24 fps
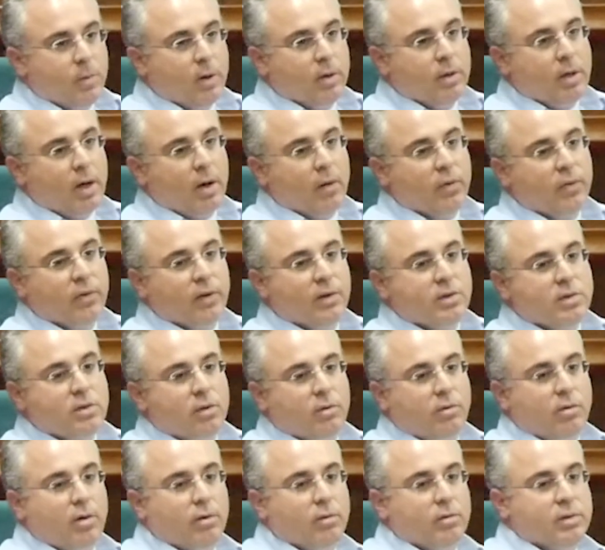about how things are
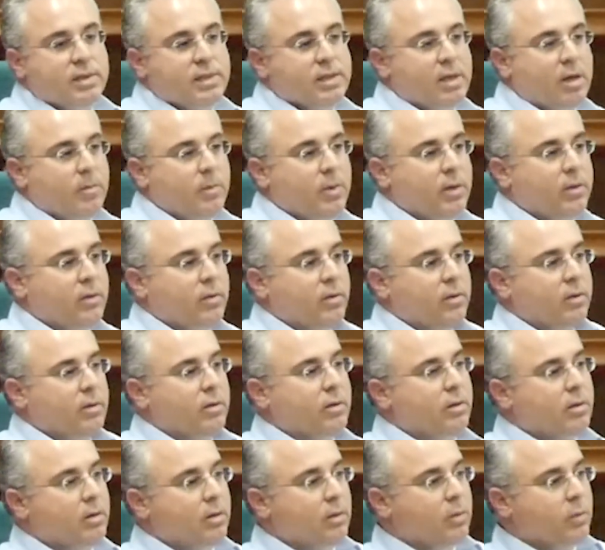going to run on Summit,
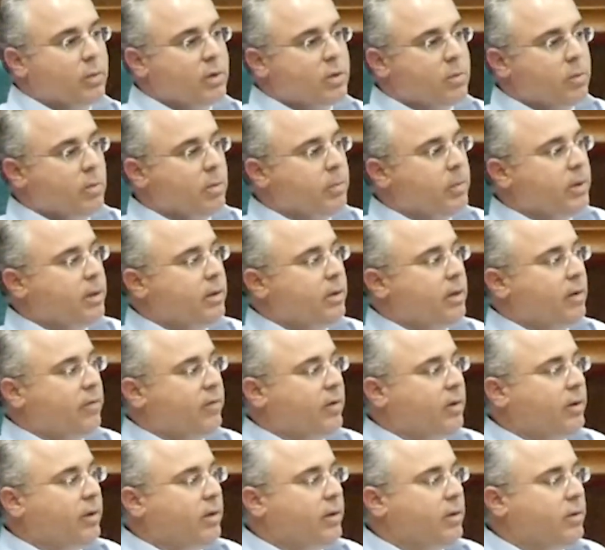which will be
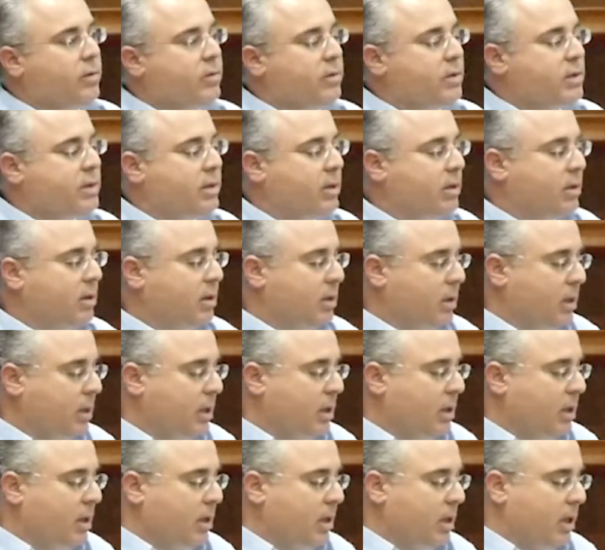definitely interesting,
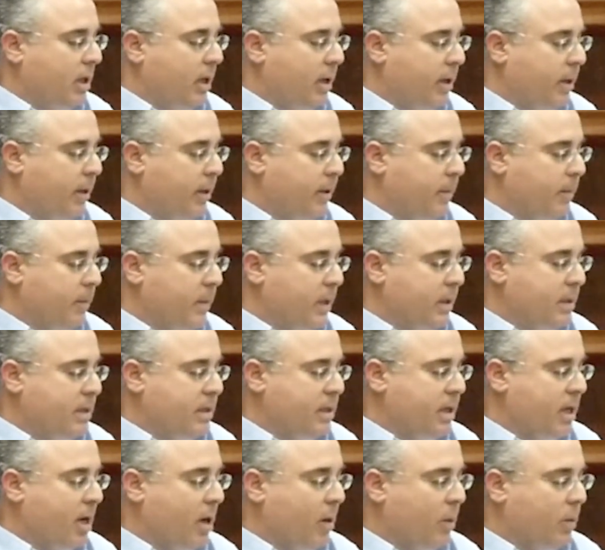and
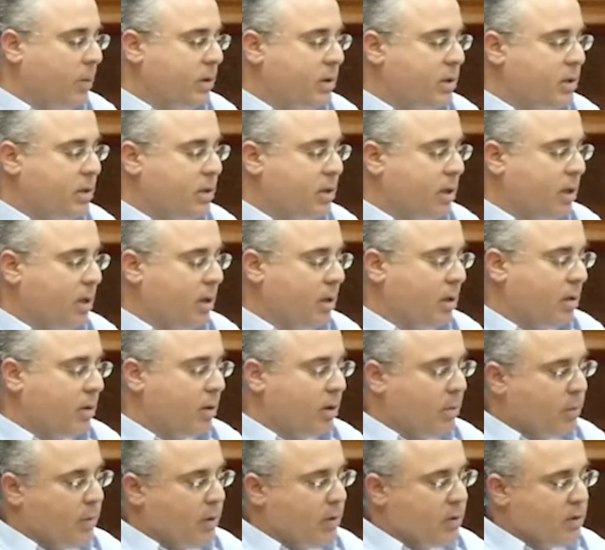see how it's
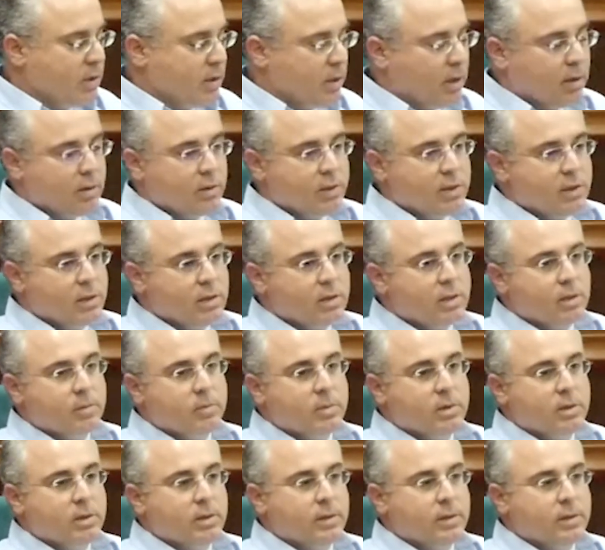going to be used in other systems.